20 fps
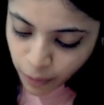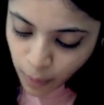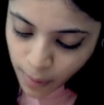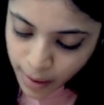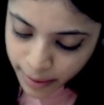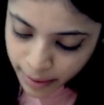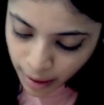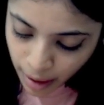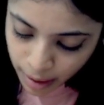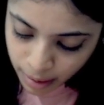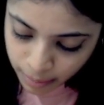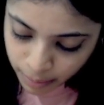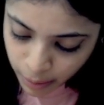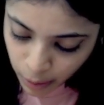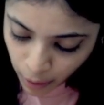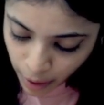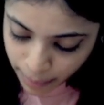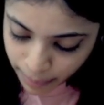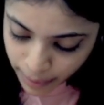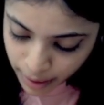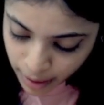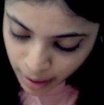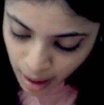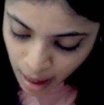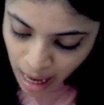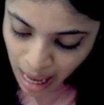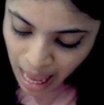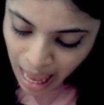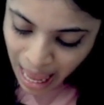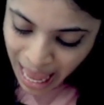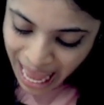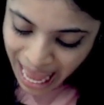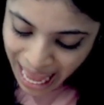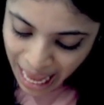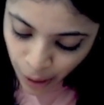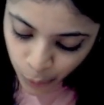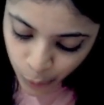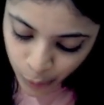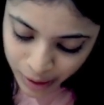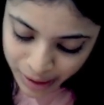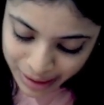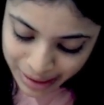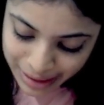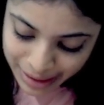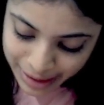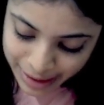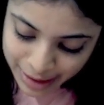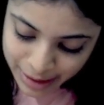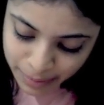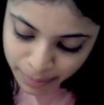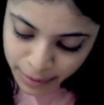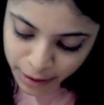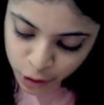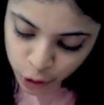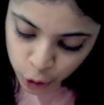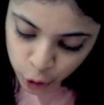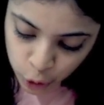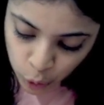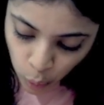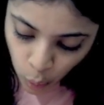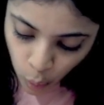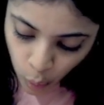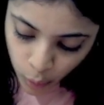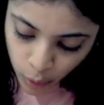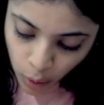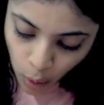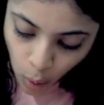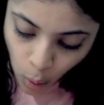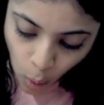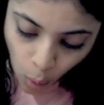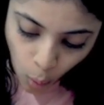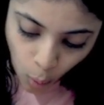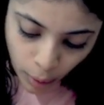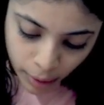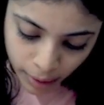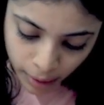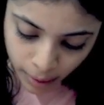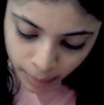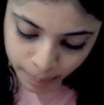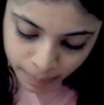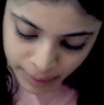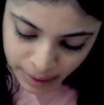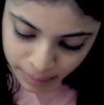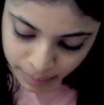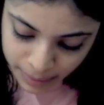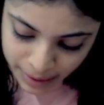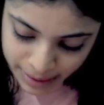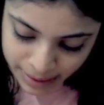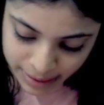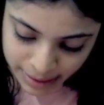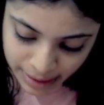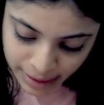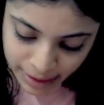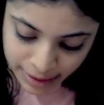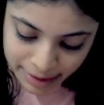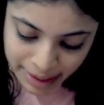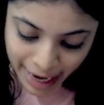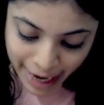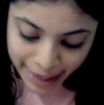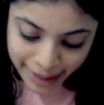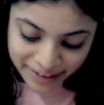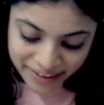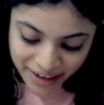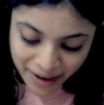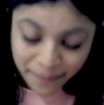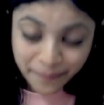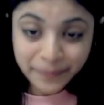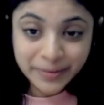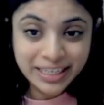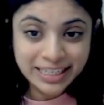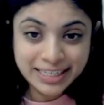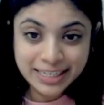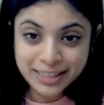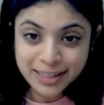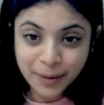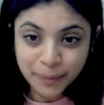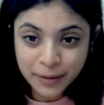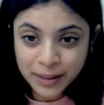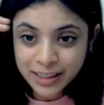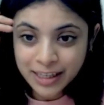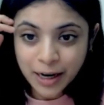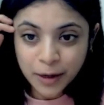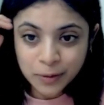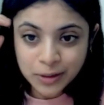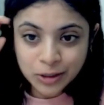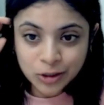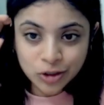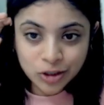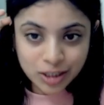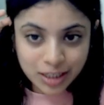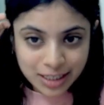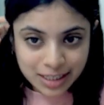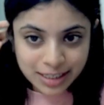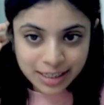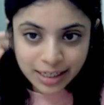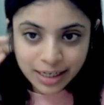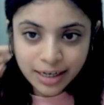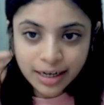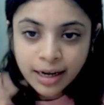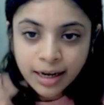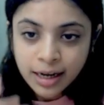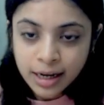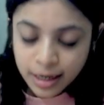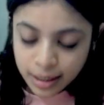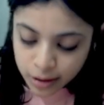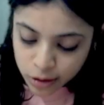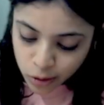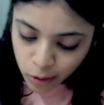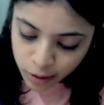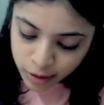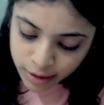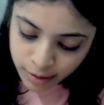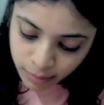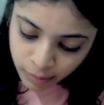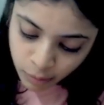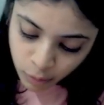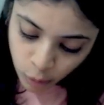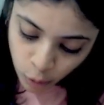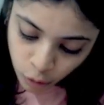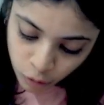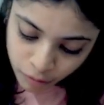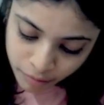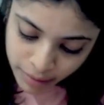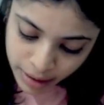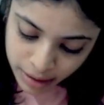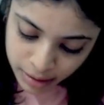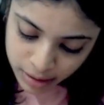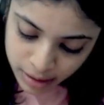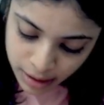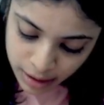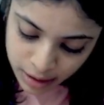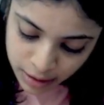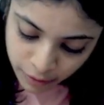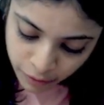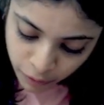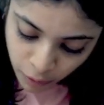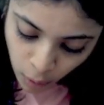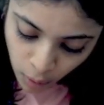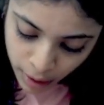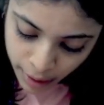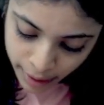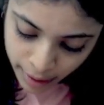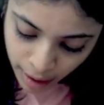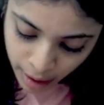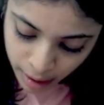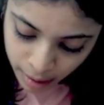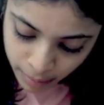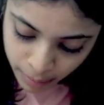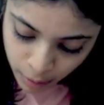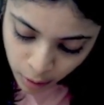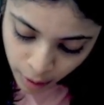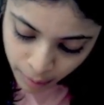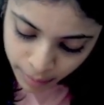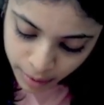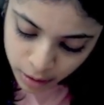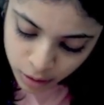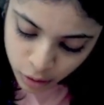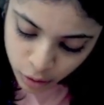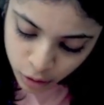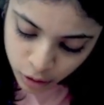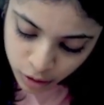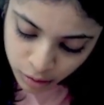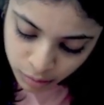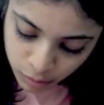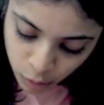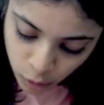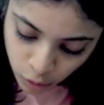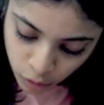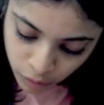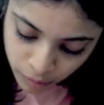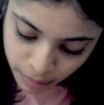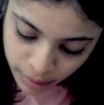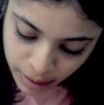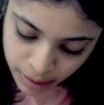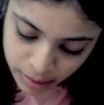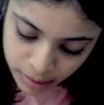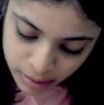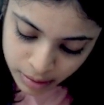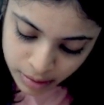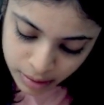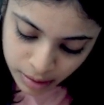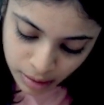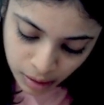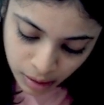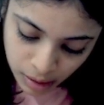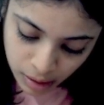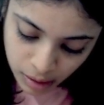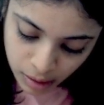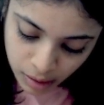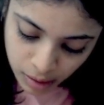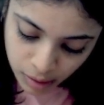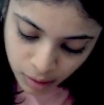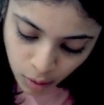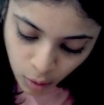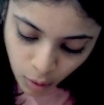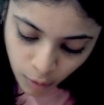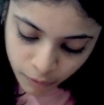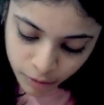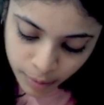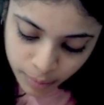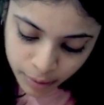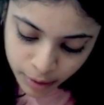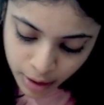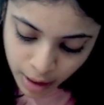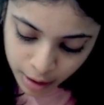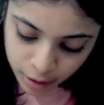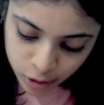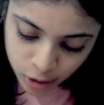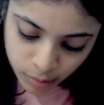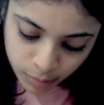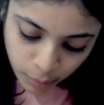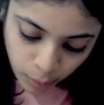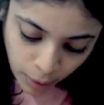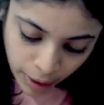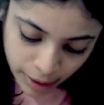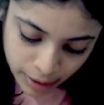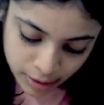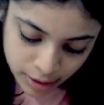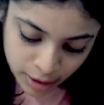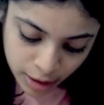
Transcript: in unemployment. How would this be shown on a PPC diagram? This is something that we just did. So it's a movement, it's a fall in unemployment. So it's a movement of the production point